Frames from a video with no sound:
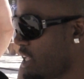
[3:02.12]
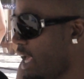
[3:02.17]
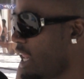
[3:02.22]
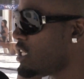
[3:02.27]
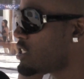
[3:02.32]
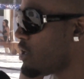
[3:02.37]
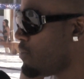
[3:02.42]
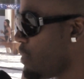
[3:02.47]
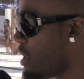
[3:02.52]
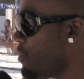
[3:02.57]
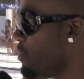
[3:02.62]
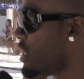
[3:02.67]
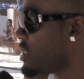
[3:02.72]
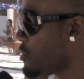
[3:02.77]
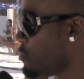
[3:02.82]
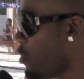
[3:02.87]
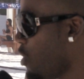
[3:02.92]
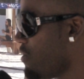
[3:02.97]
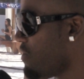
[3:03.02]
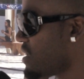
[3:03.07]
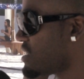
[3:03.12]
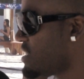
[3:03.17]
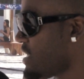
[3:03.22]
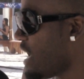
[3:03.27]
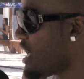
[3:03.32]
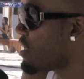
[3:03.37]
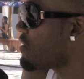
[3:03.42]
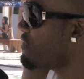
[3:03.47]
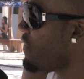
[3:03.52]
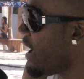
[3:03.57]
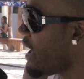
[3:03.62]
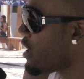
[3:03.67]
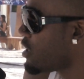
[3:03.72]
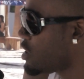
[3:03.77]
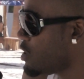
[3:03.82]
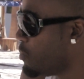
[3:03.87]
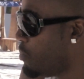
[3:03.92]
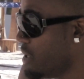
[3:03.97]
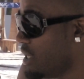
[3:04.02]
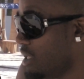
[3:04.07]
Danny's going to be much more of an exciting fighter
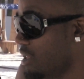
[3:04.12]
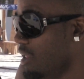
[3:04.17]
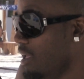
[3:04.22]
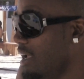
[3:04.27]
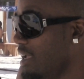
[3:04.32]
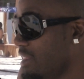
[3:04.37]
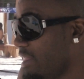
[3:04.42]
to put